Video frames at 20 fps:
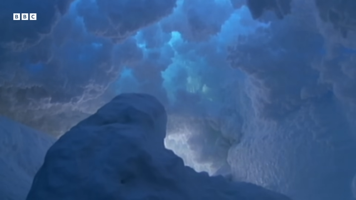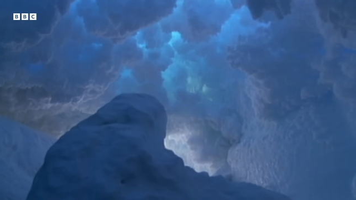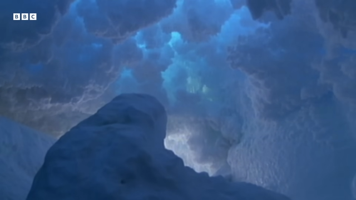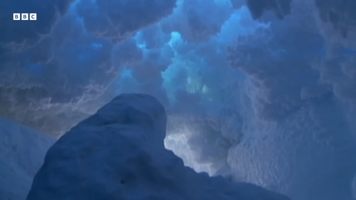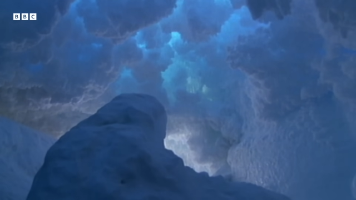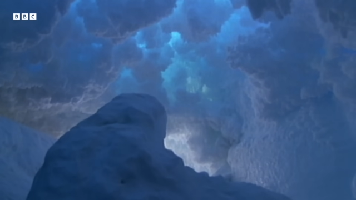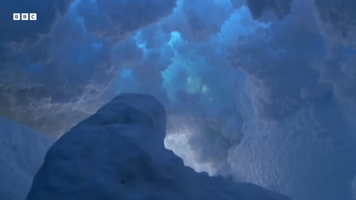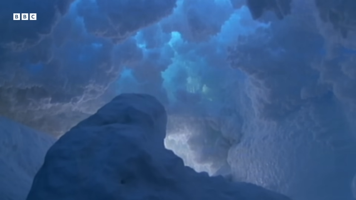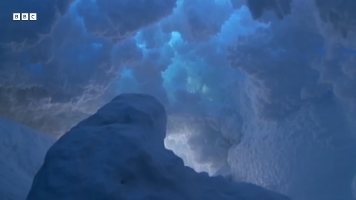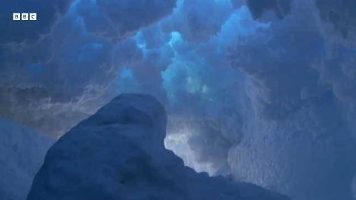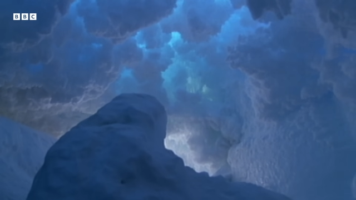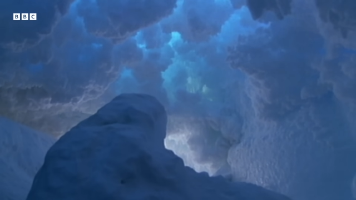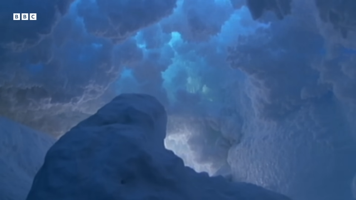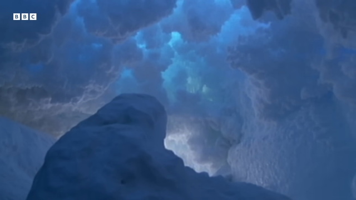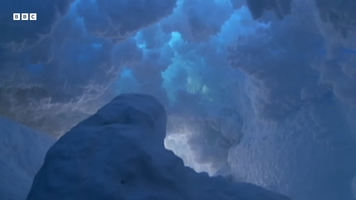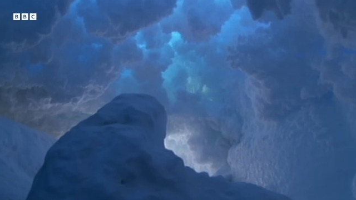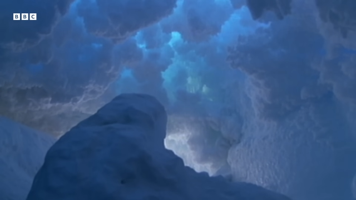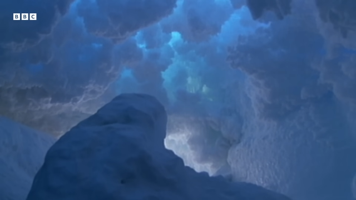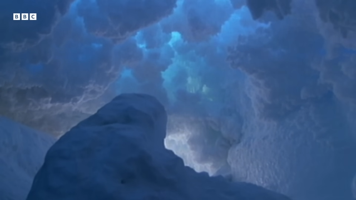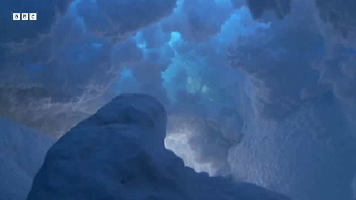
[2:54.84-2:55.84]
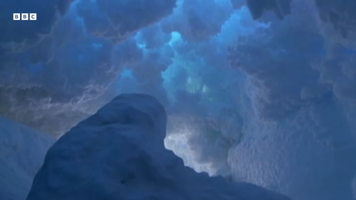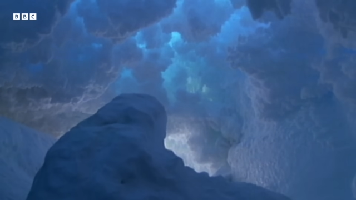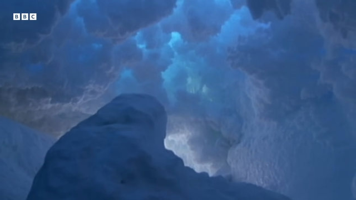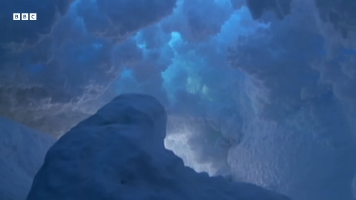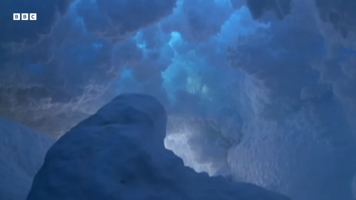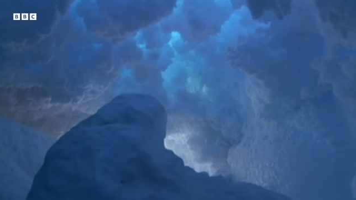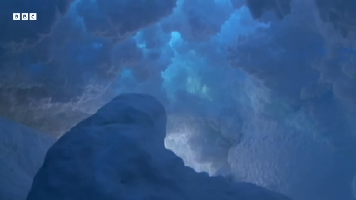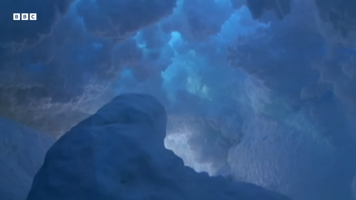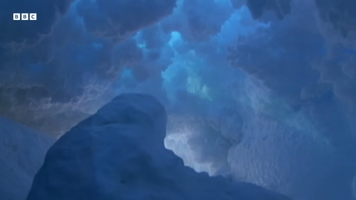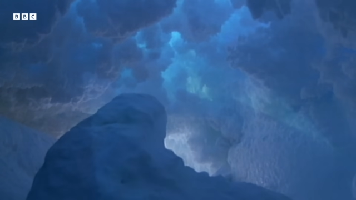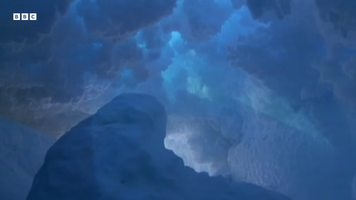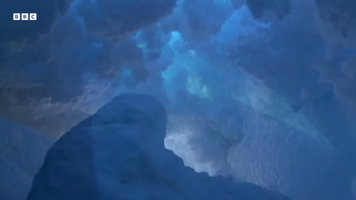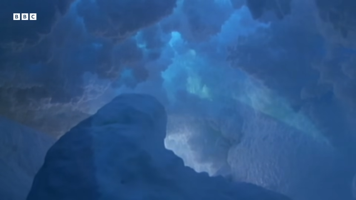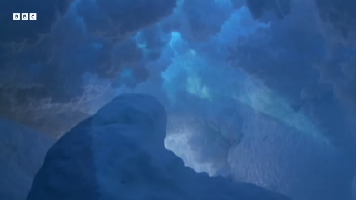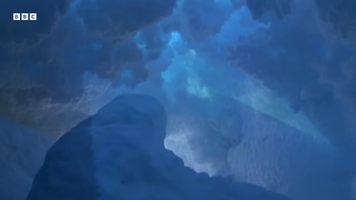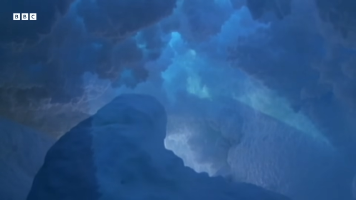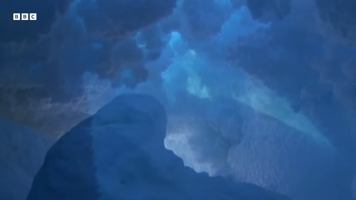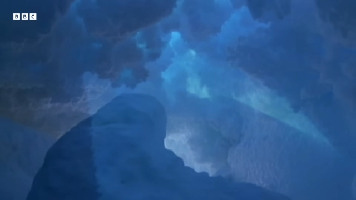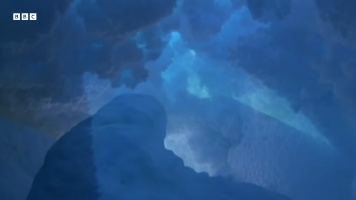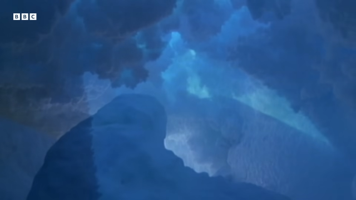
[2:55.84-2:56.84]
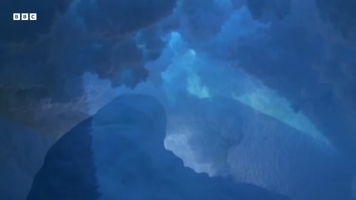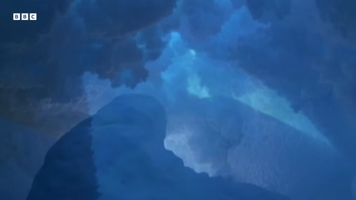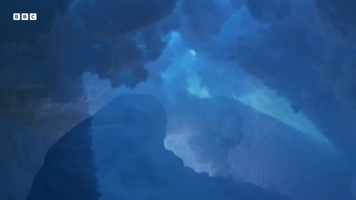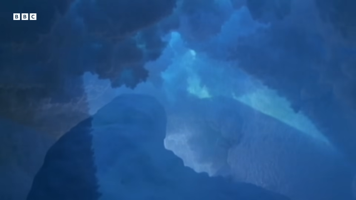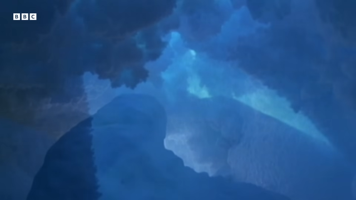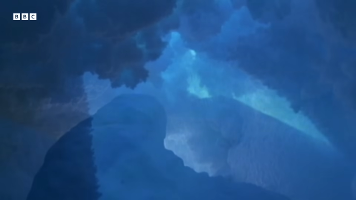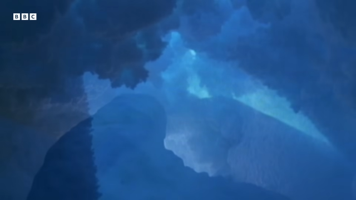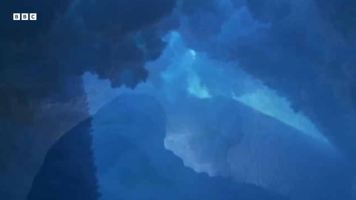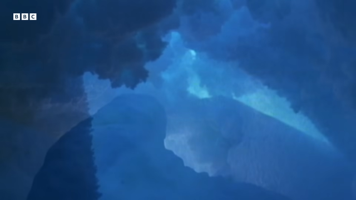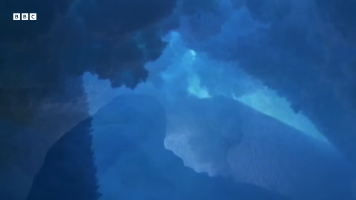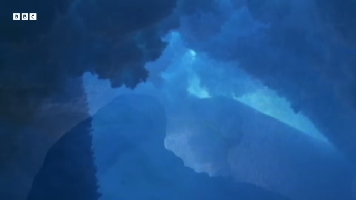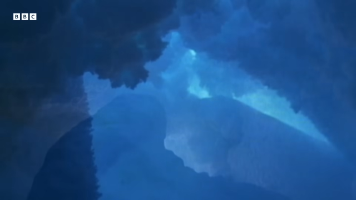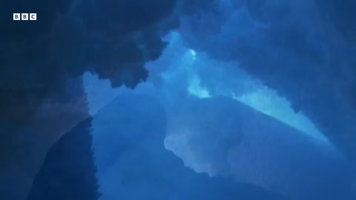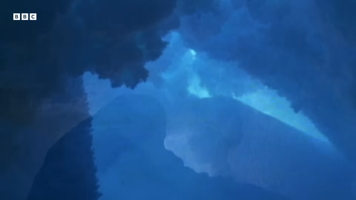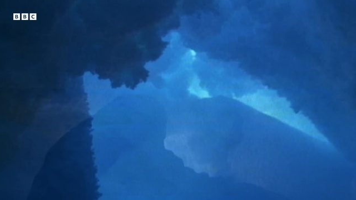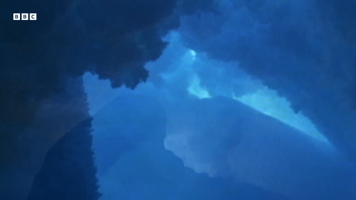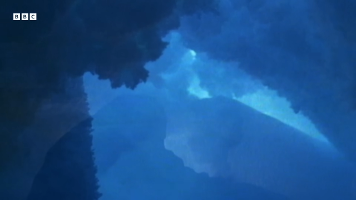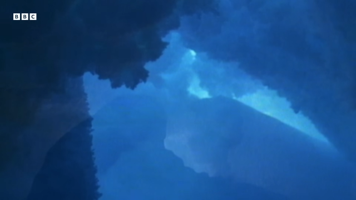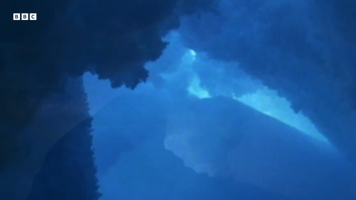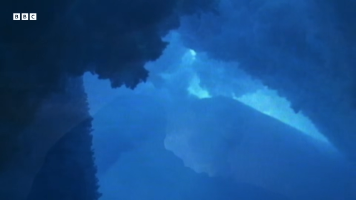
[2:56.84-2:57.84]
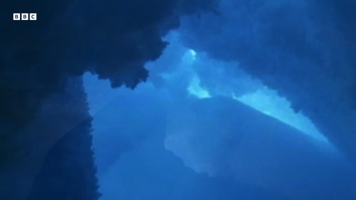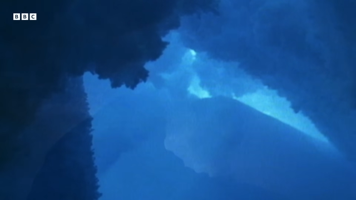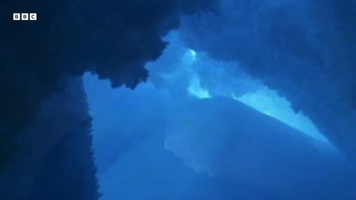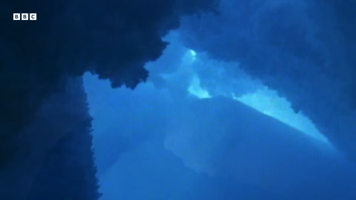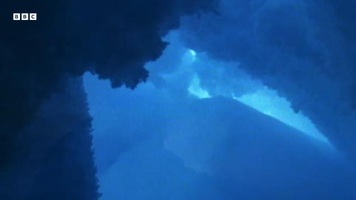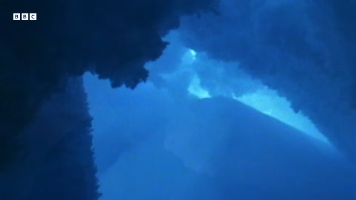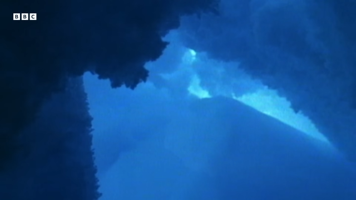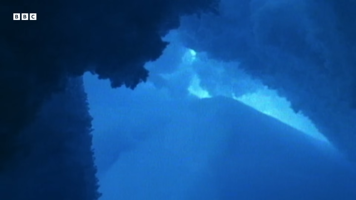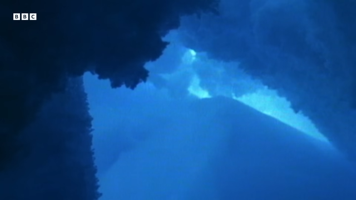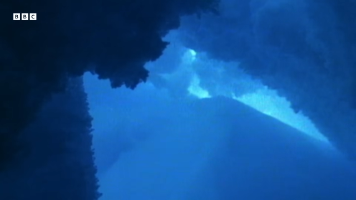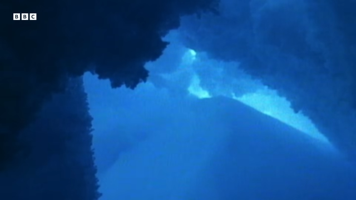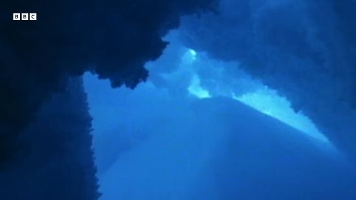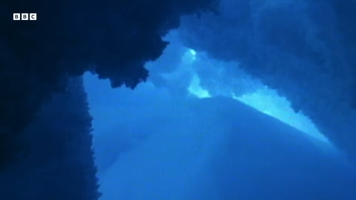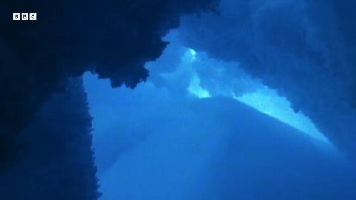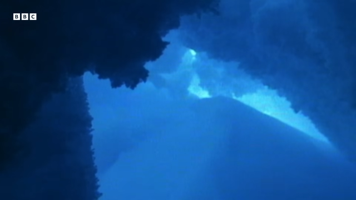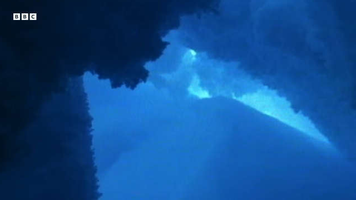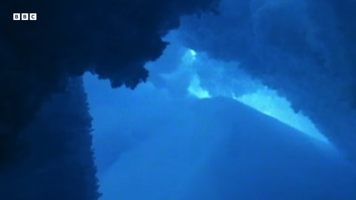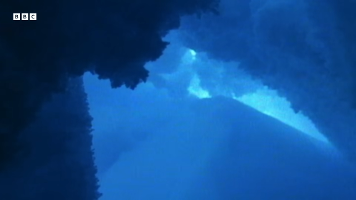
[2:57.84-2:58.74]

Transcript: (no speaker visible)